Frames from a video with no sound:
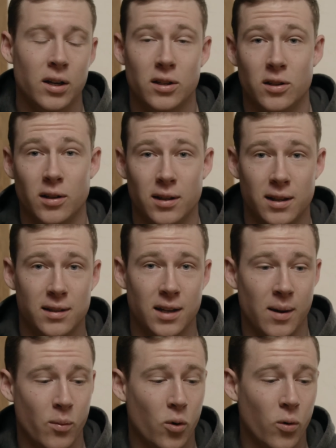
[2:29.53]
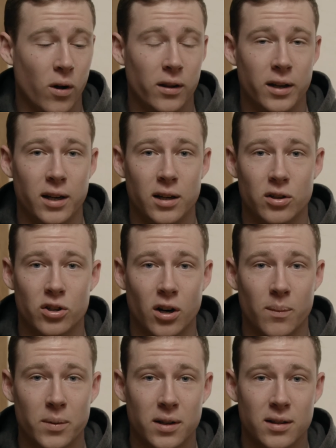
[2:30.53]
so you get the same quality and
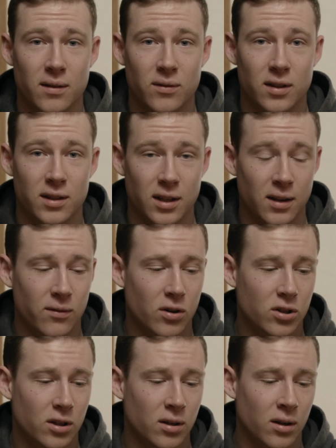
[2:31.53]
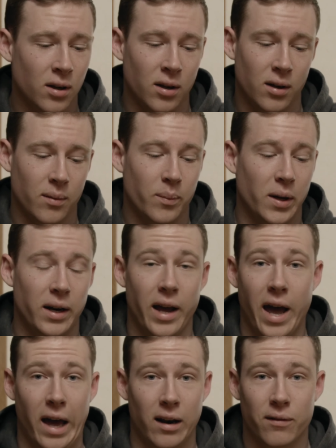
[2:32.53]
sharpness of the Cine version, but
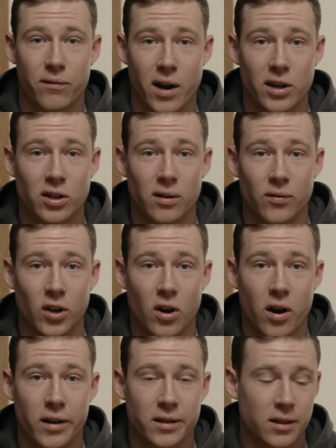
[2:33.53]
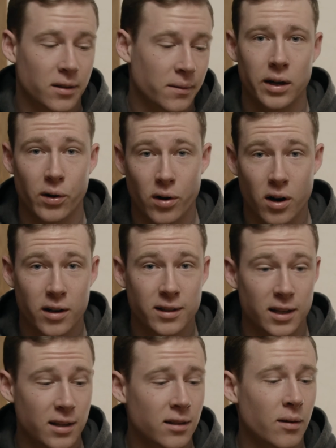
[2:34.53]
at a fraction of the cost. Now,
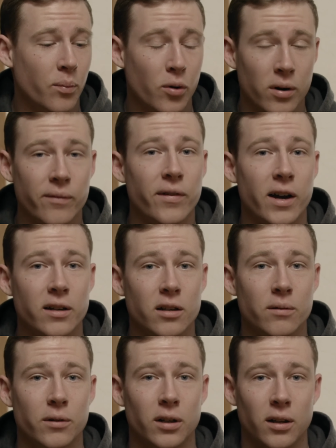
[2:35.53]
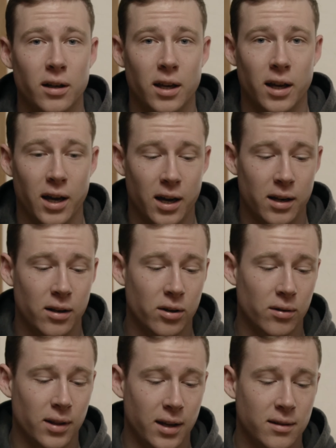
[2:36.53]
cost is an important factor when looking at
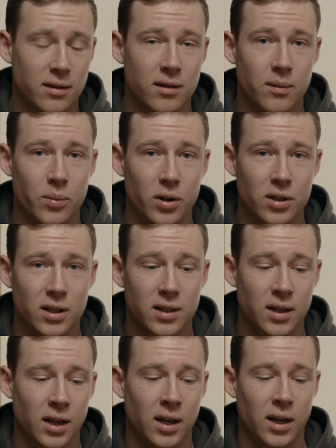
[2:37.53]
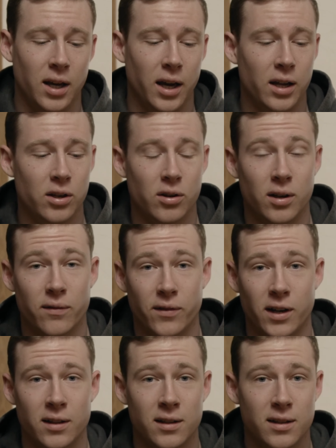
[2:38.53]
new lenses to purchase, and you can
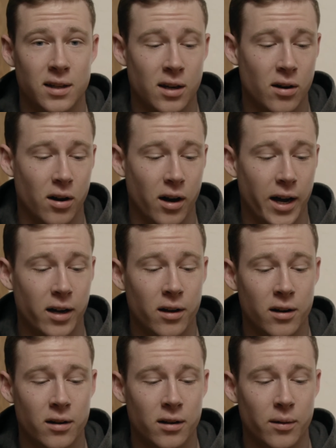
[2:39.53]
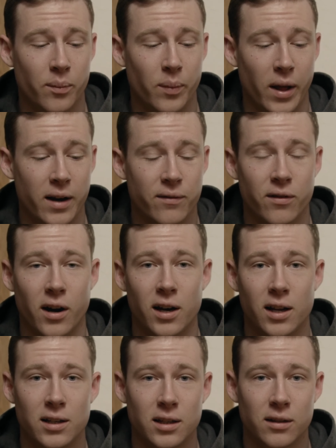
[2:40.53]
find this thing. I got it on a Black
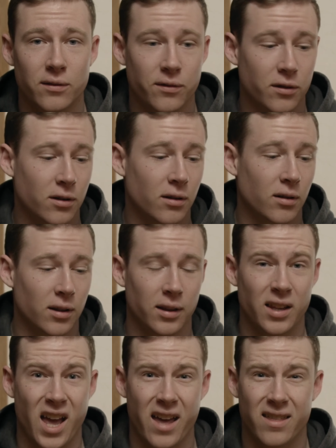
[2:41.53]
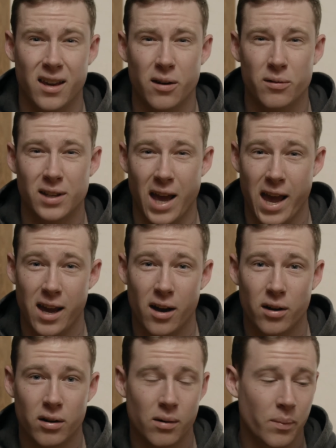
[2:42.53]
Friday deal for, I think it was
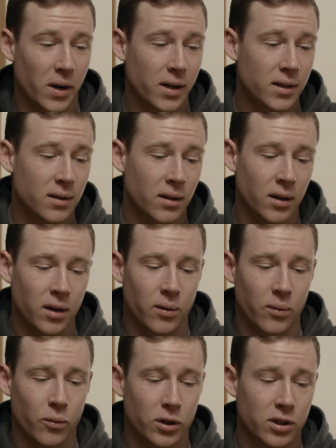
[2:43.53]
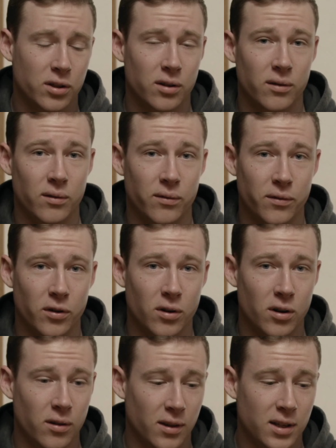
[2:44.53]
$800, which
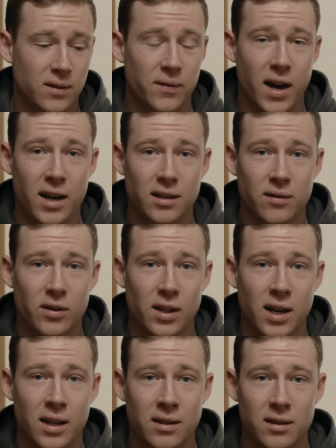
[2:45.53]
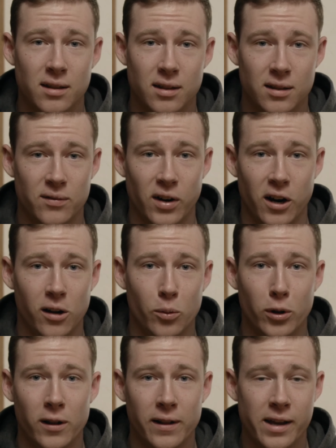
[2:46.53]
for this fast of a lens, this
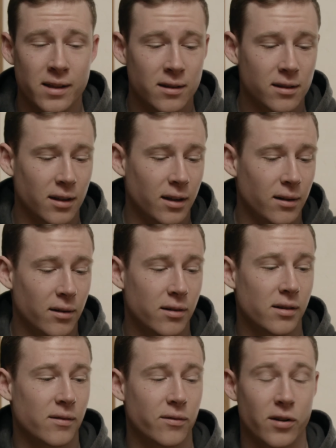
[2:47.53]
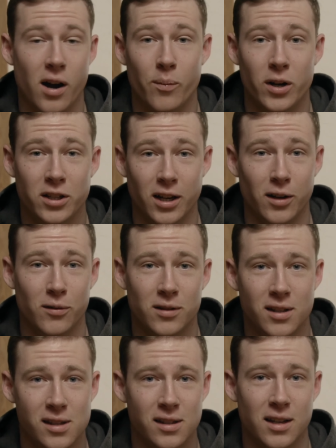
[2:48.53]
variable lens, and for how much I
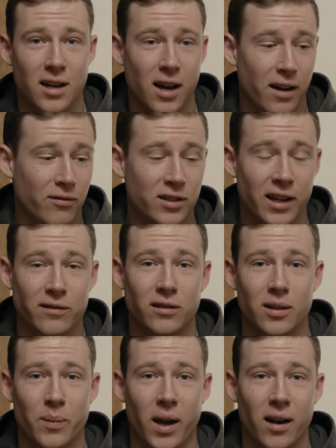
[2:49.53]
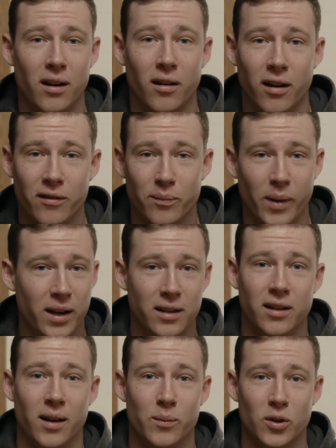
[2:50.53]
use this thing, I've definitely paid it off
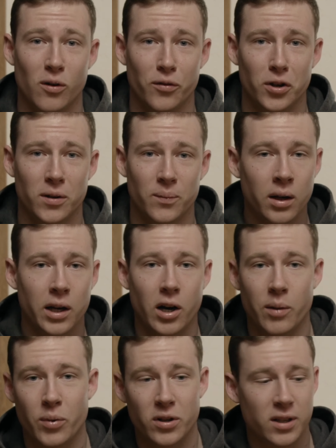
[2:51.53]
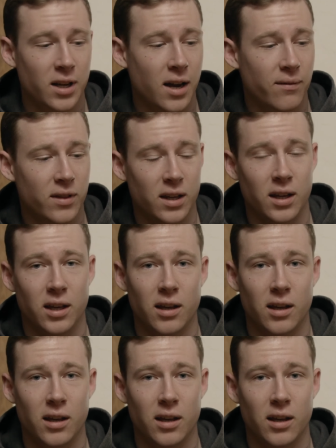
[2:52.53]
many times over. Now, I personally have the